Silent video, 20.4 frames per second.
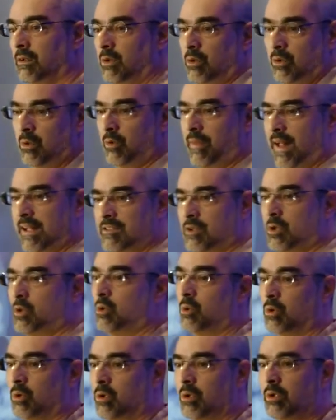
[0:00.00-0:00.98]
Ooh, that's
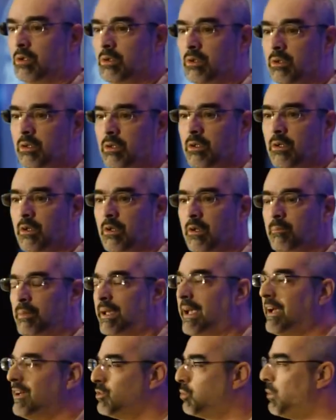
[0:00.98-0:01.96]
cool.
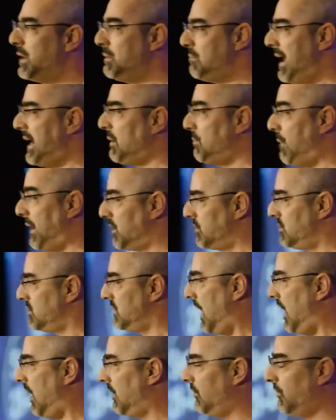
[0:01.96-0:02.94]
Because we make better
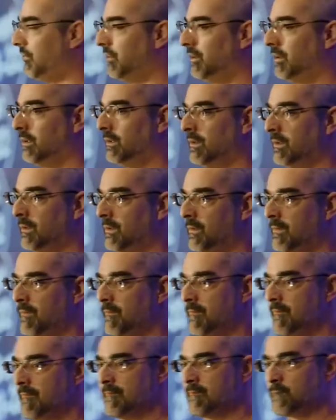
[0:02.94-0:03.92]
stuff.
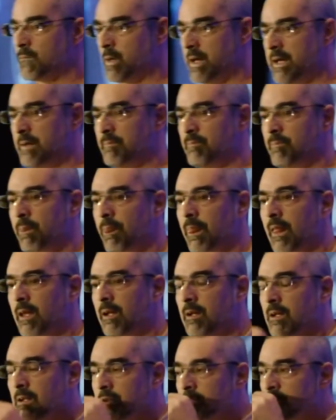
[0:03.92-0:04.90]
Right?
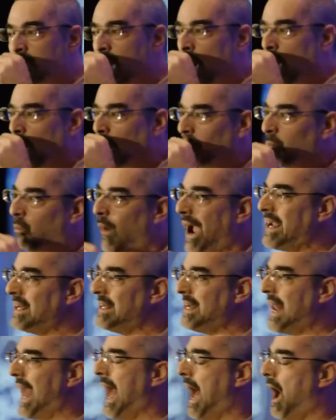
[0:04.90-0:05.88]
So right
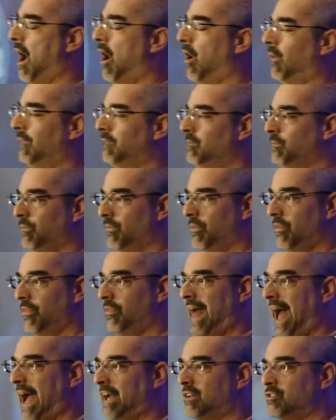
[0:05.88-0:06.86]
now,
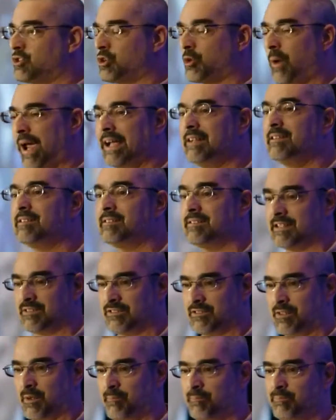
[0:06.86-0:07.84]
that trade
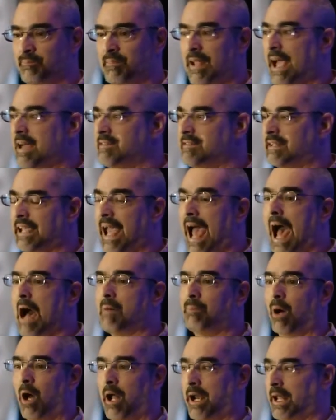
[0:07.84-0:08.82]
system has a
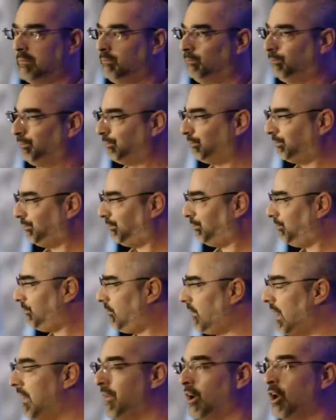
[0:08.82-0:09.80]
cap on it.
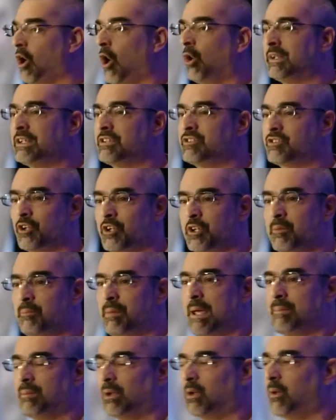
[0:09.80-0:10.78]
There are only certain
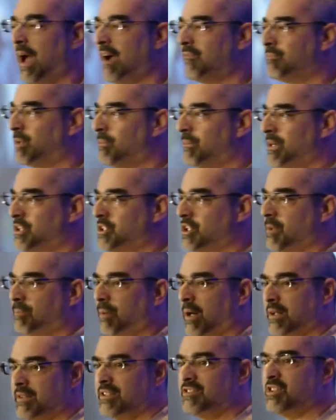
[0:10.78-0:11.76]
people who have permission to
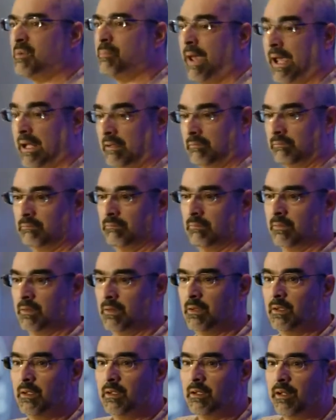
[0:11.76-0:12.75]
participate.
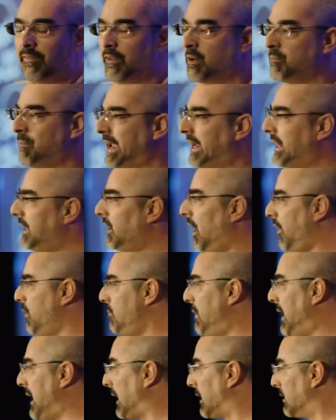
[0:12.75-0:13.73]
And they're making all the
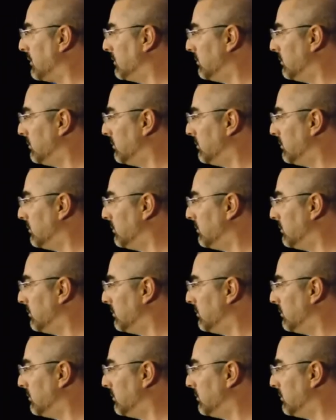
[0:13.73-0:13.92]
money.